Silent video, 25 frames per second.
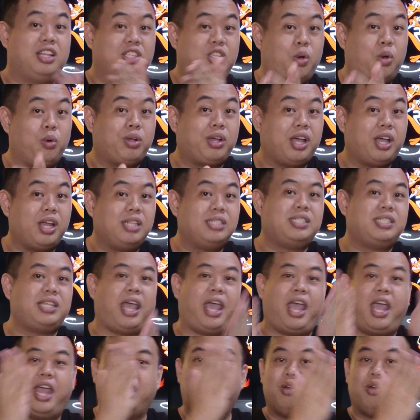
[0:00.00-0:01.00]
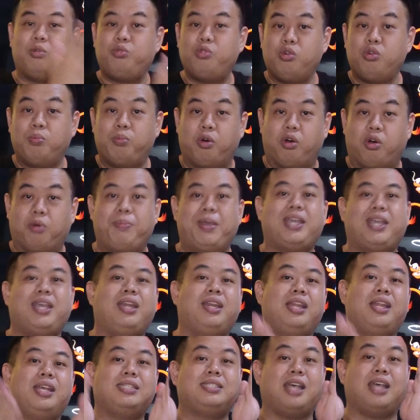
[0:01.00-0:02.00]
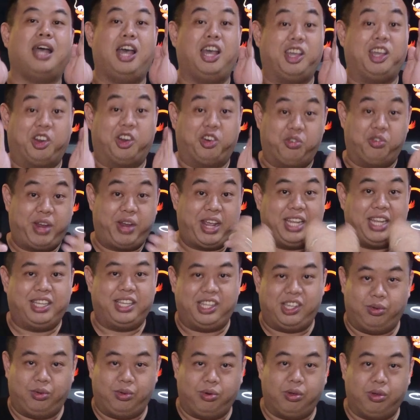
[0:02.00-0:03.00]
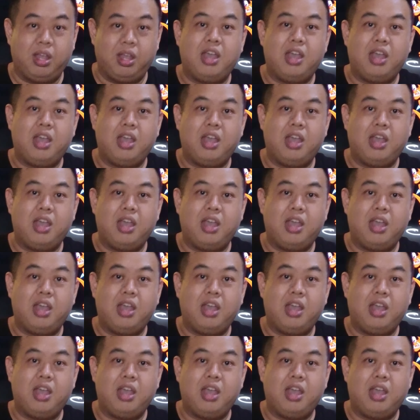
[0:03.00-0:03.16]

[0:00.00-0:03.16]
tokens, and a rulebook, making this a great deal.